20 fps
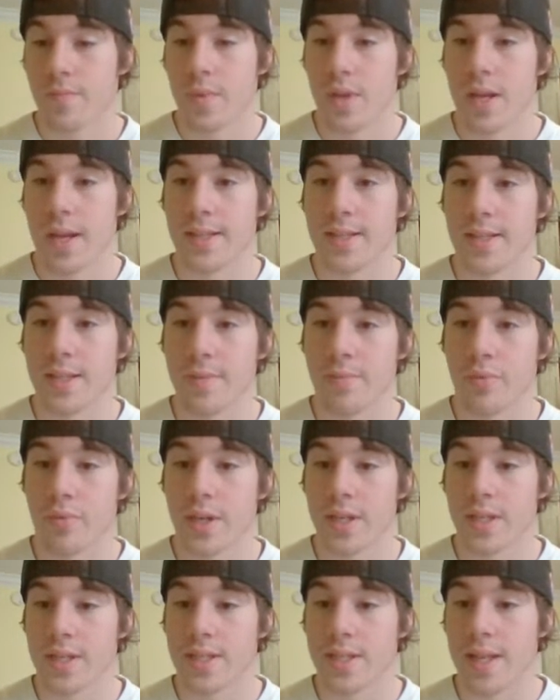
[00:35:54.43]
As he
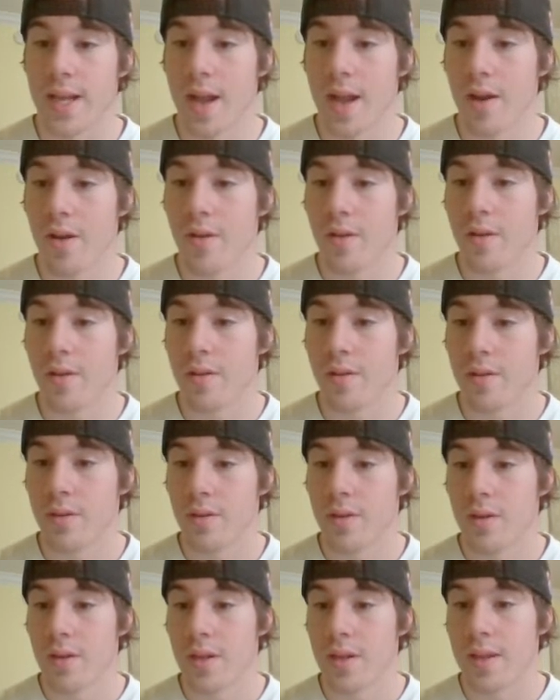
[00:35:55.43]
brings down
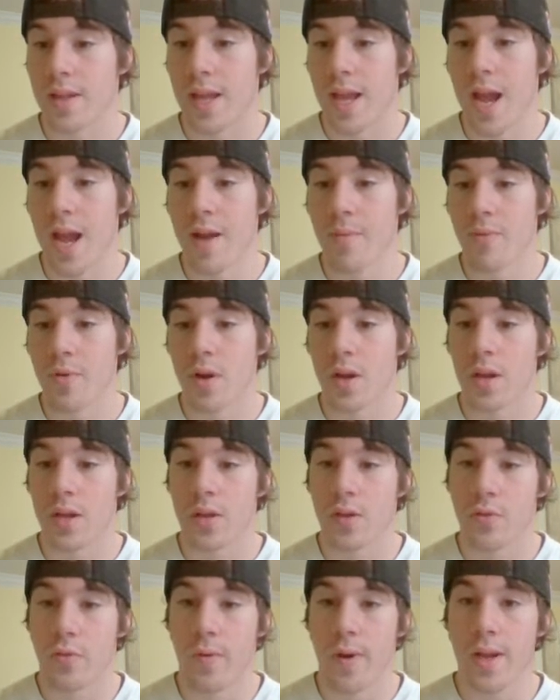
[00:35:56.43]
the Abra
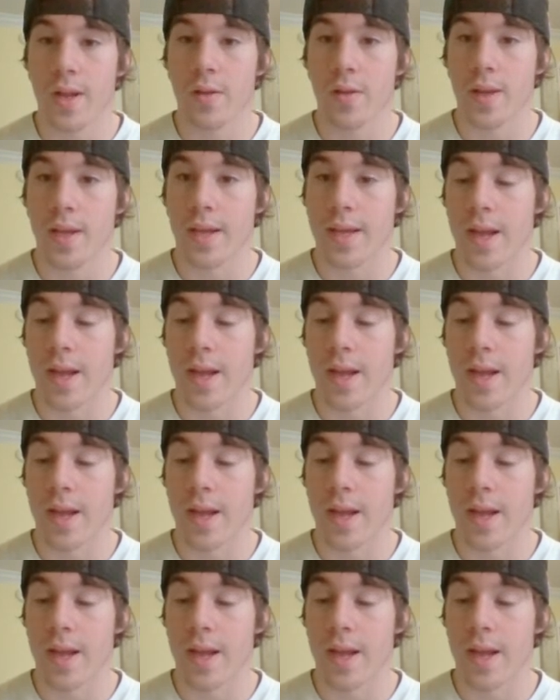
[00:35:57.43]
quickly,